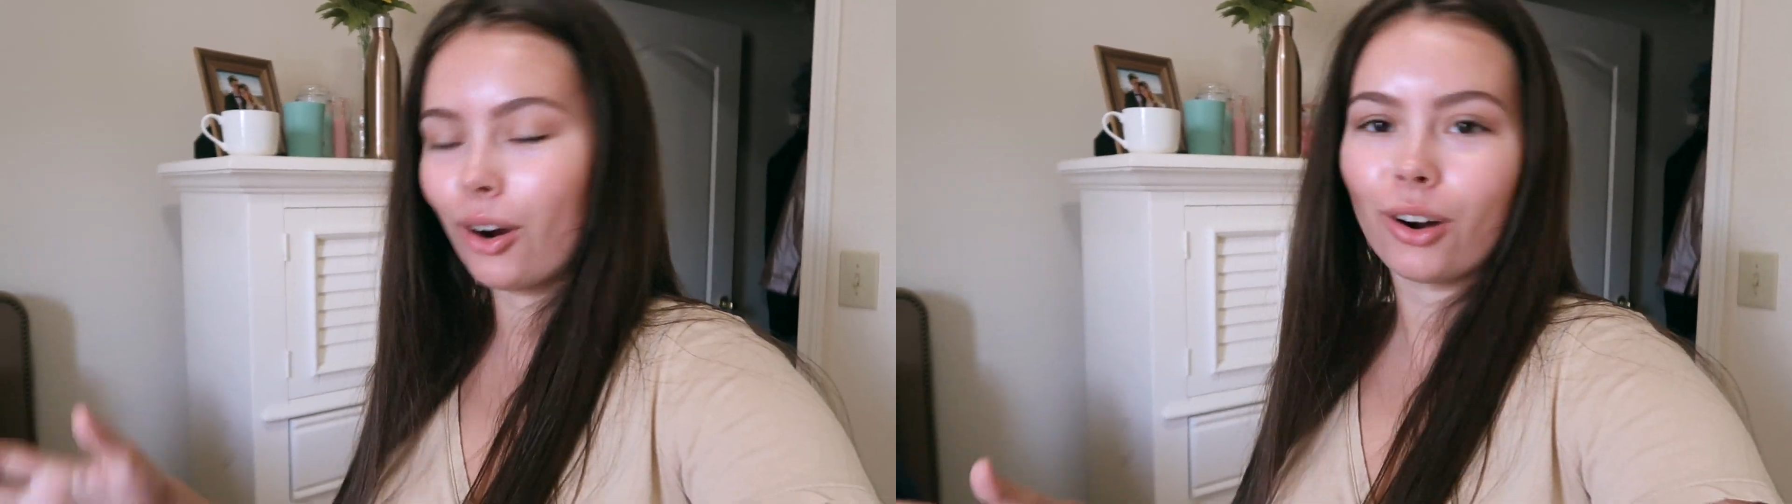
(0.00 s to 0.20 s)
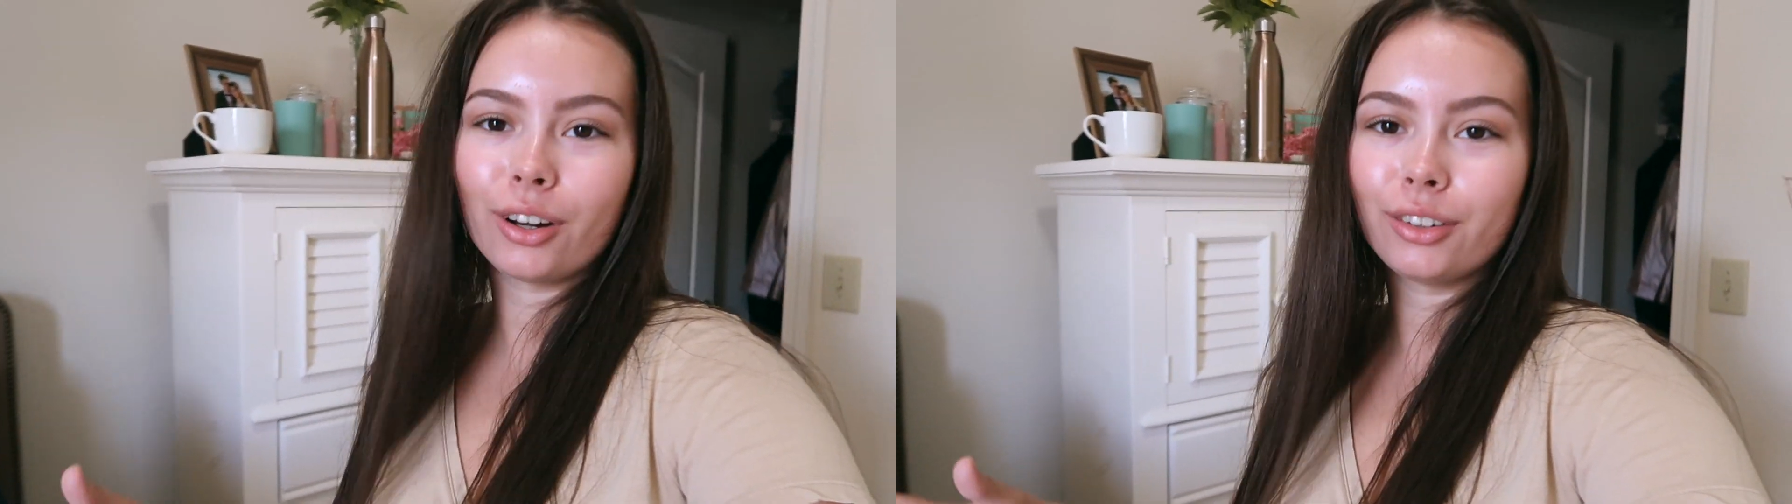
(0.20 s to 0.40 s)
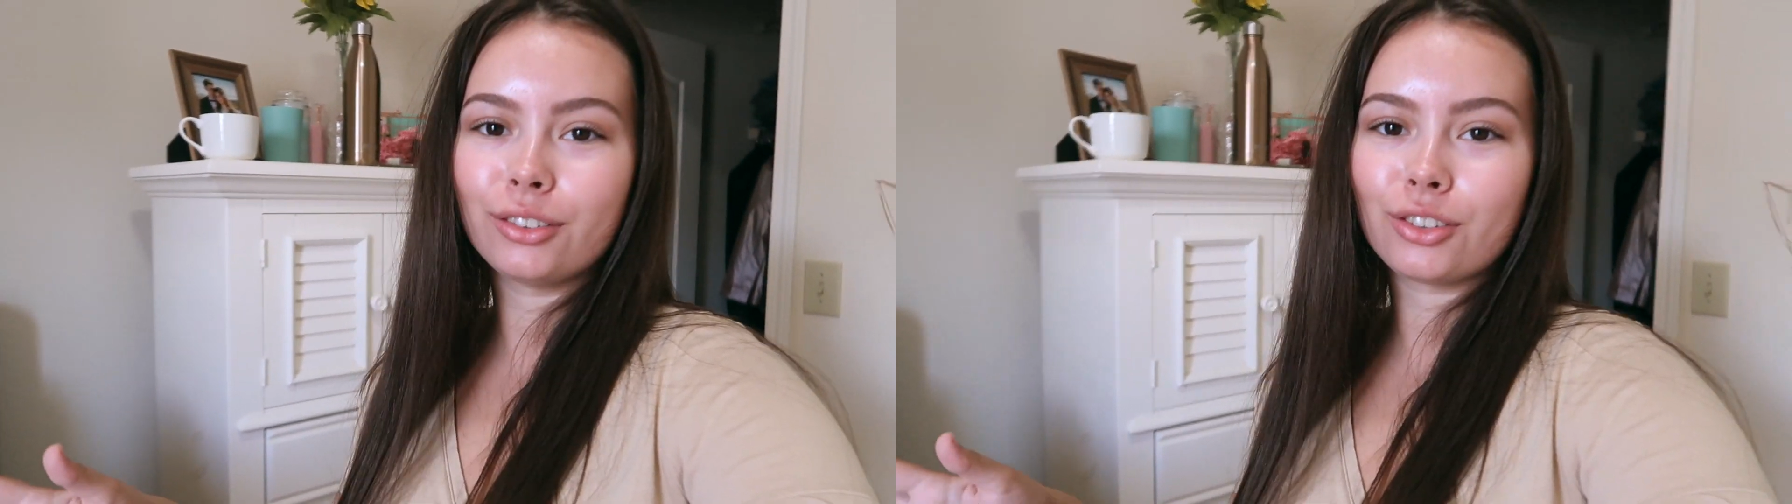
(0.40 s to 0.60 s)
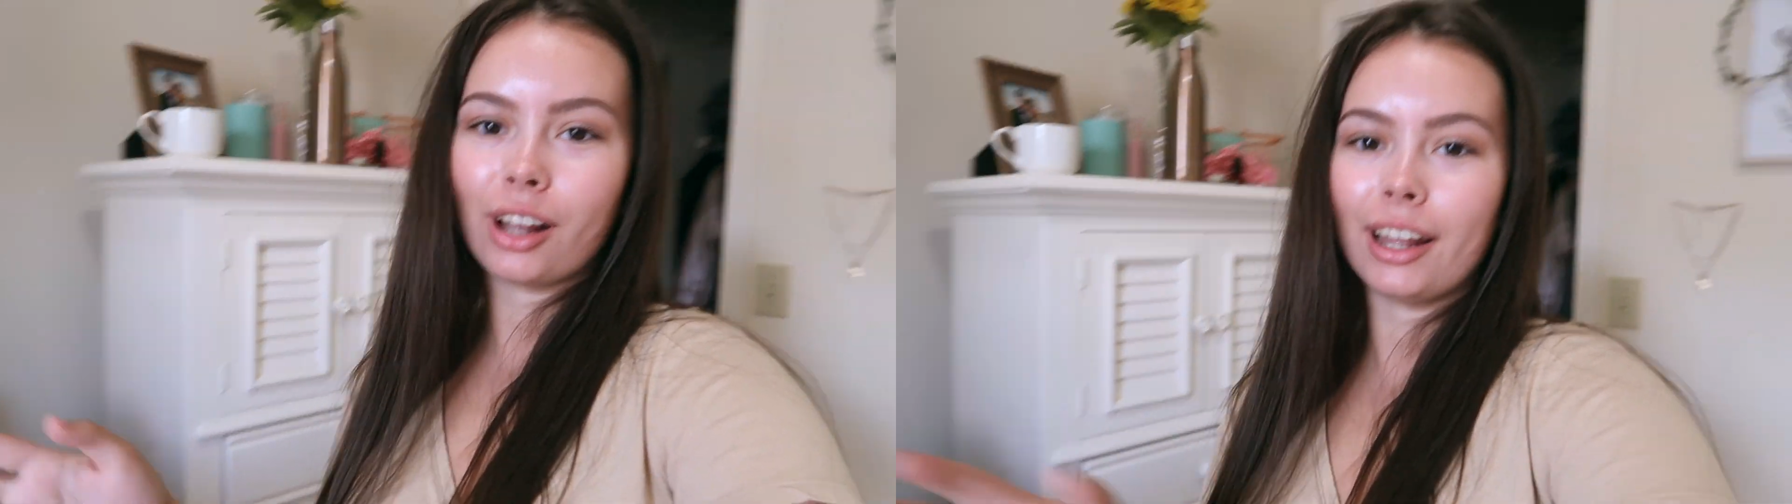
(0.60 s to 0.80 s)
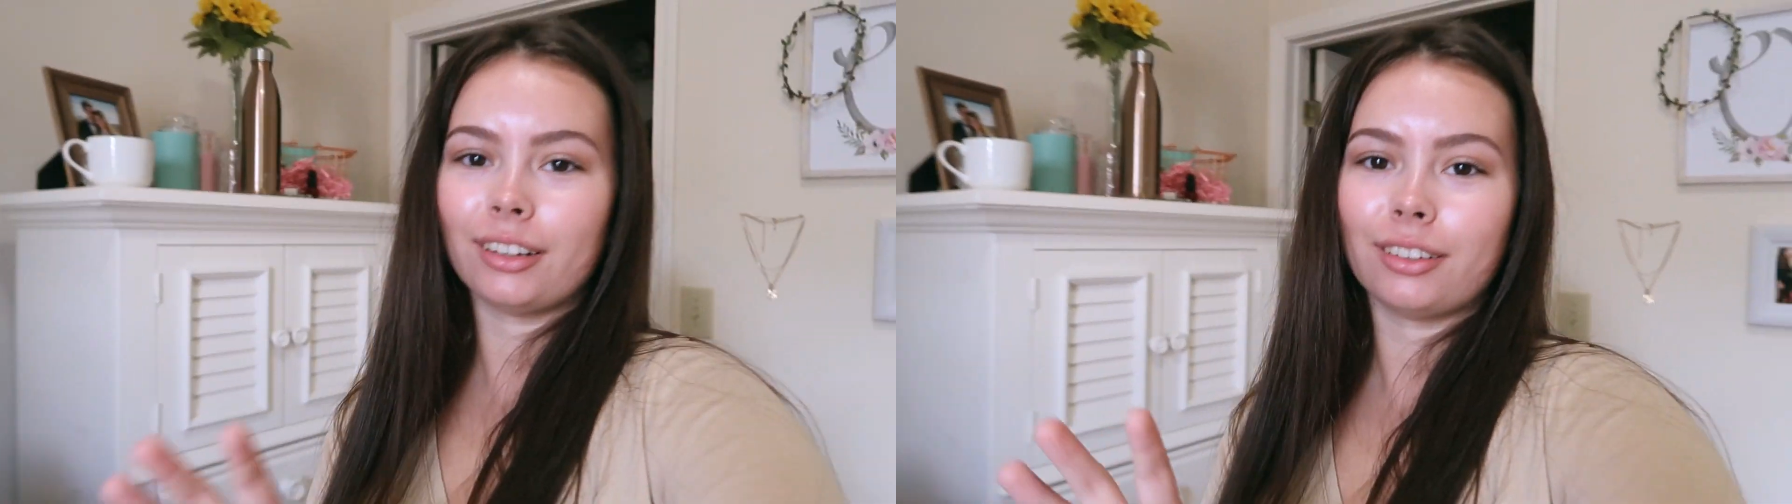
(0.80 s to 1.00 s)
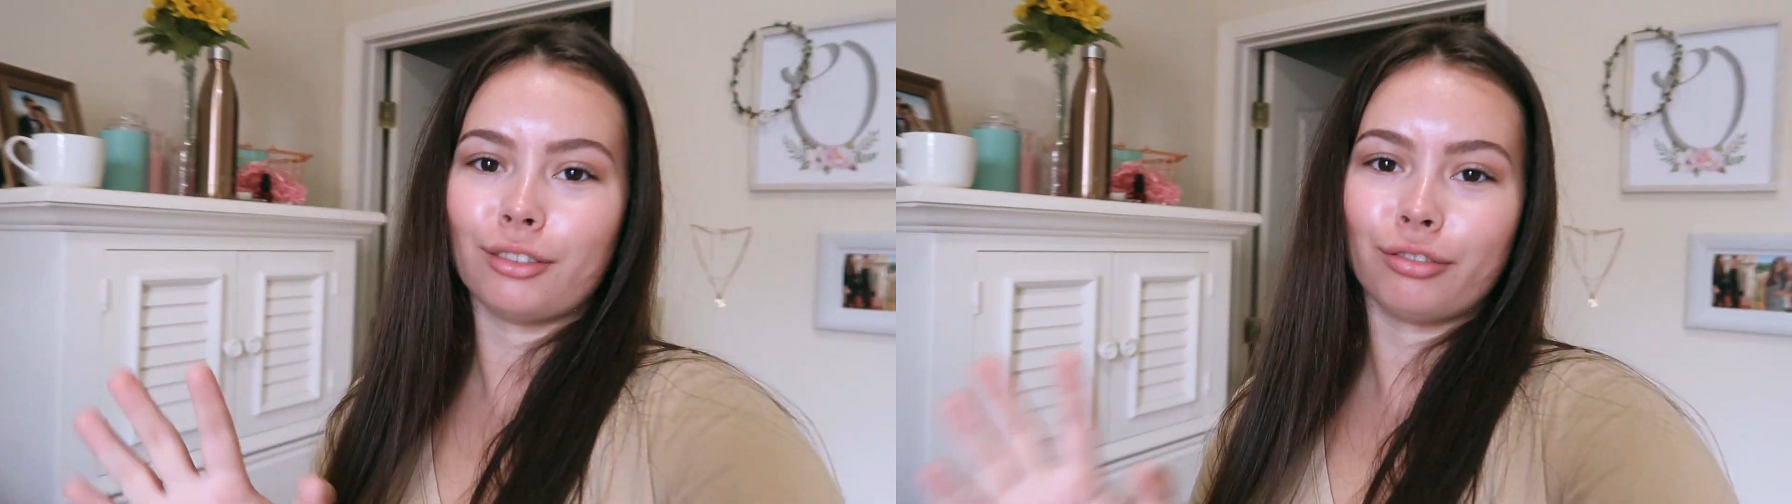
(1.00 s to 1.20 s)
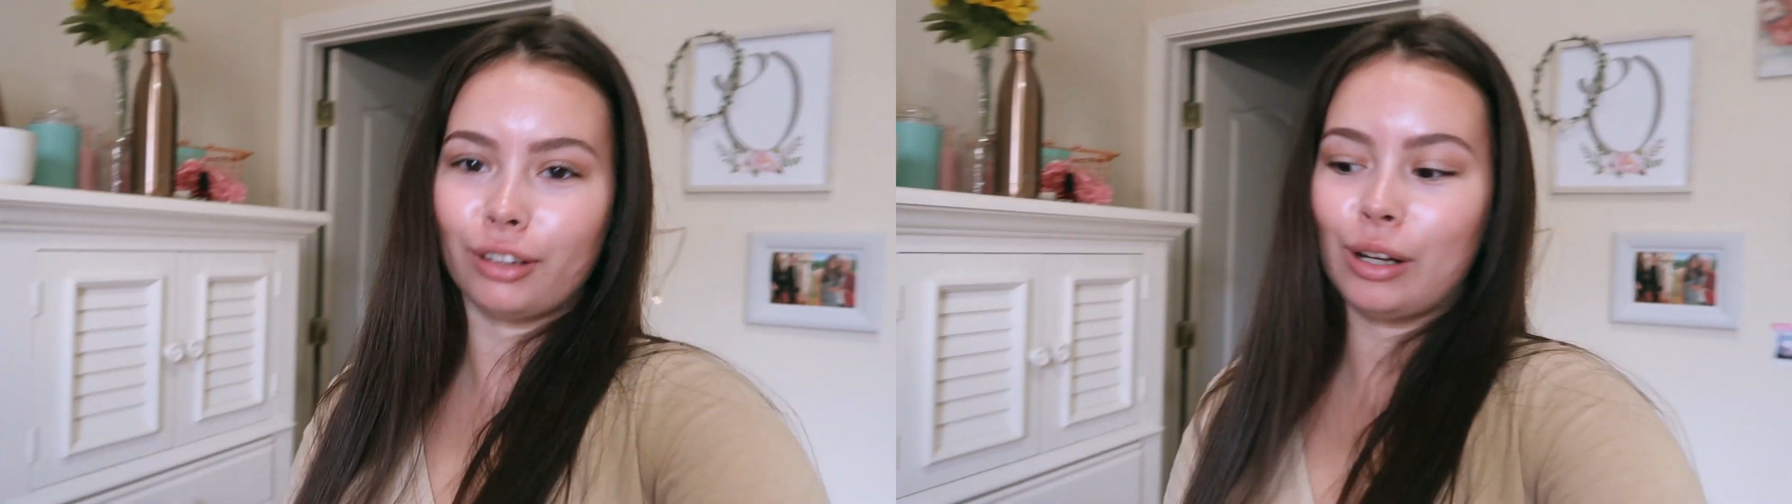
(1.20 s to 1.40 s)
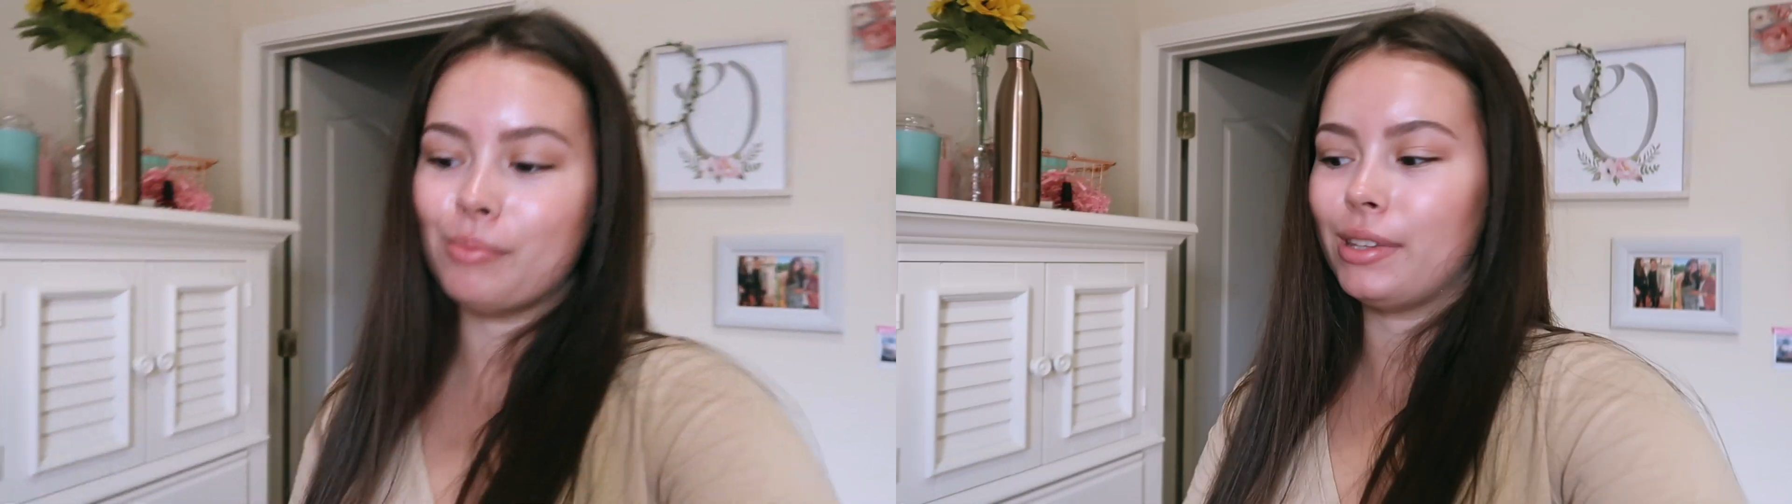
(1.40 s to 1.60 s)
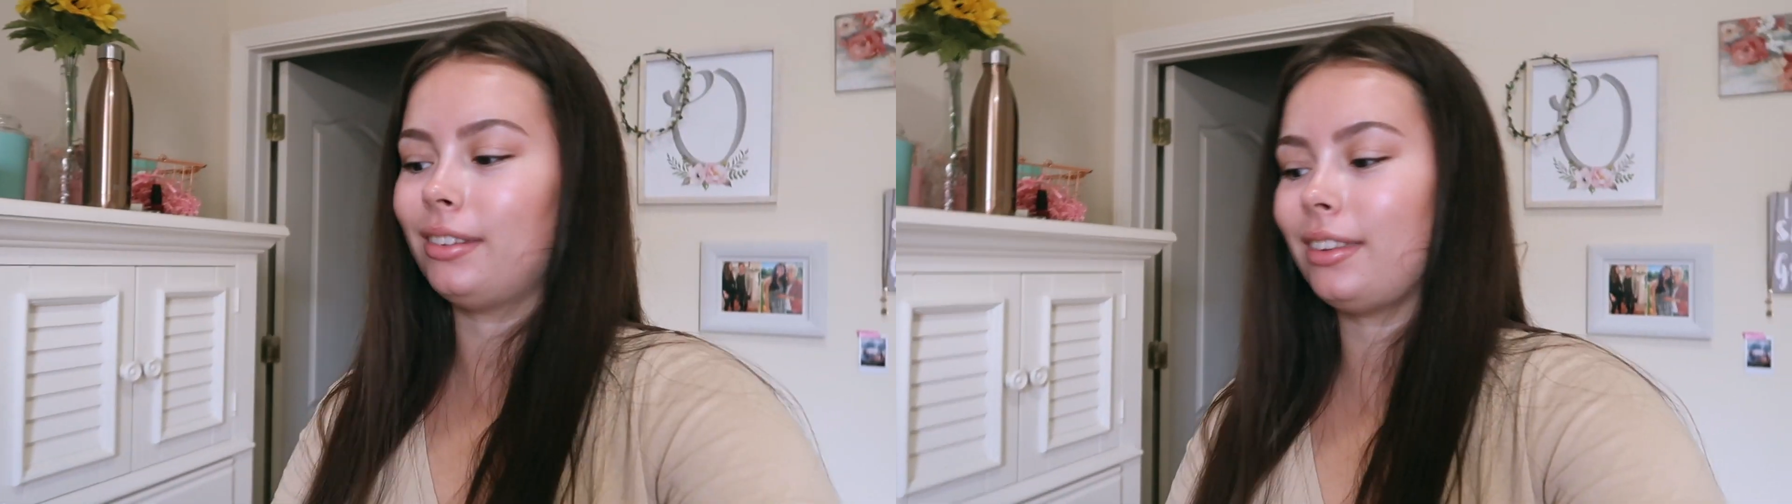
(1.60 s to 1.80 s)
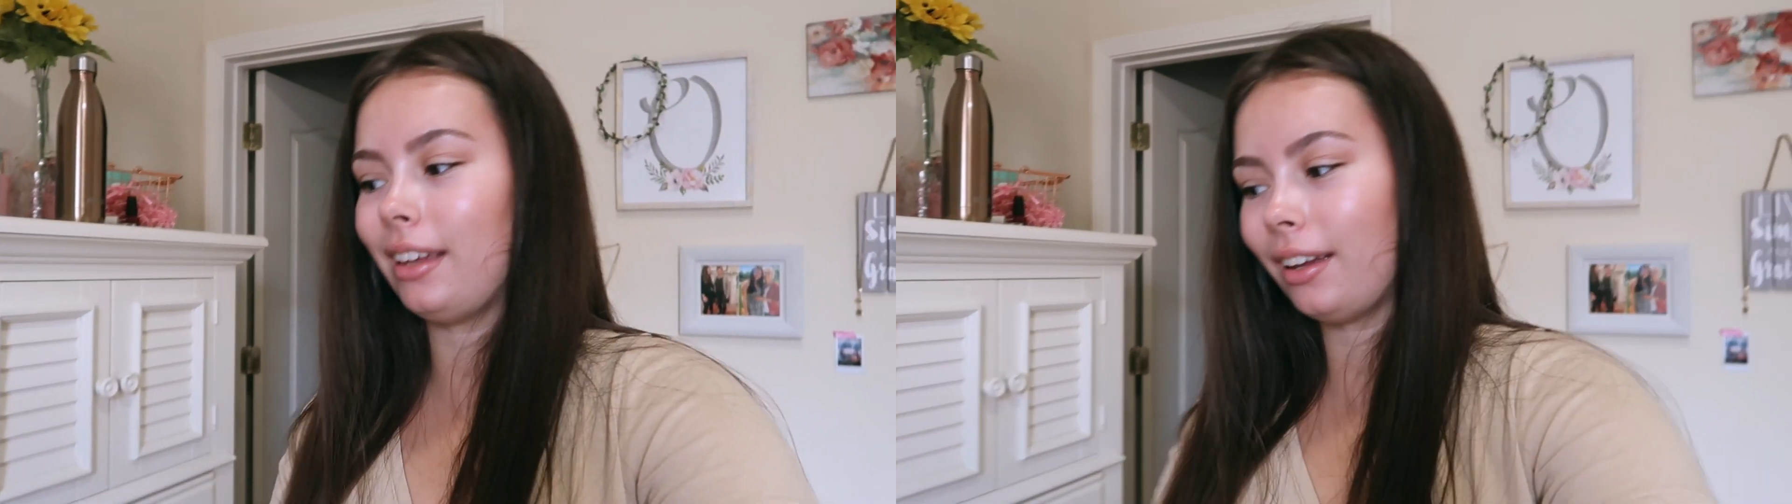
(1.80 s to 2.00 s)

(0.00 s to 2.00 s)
hard trying to film and